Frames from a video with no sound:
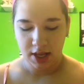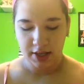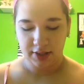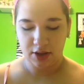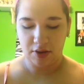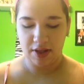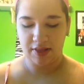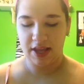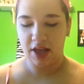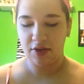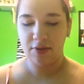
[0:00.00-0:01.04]
So, and the
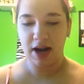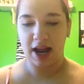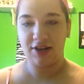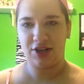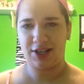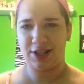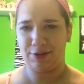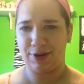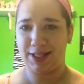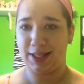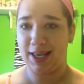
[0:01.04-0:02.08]
other one I just
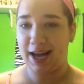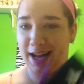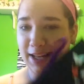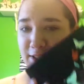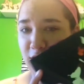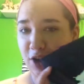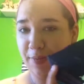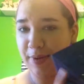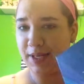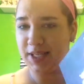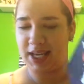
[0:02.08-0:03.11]
recently got, it's the
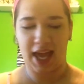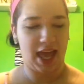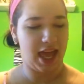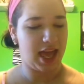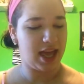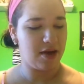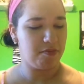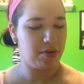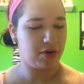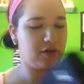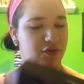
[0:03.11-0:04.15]
Urban Decay
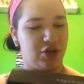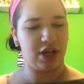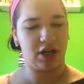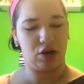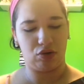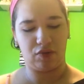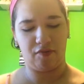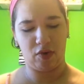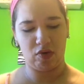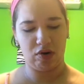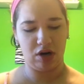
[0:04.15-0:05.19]
Book of Shadows
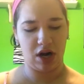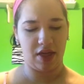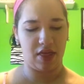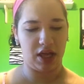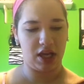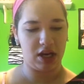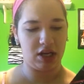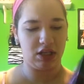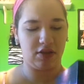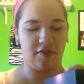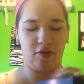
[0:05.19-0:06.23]
4, I think it
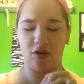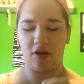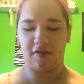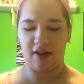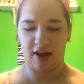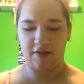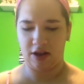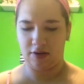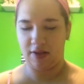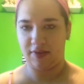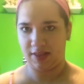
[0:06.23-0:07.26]
is. 4 or 5, I
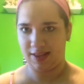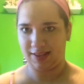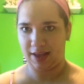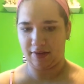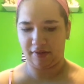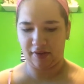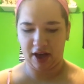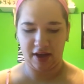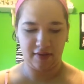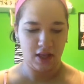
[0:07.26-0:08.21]
don't even think they have a 5.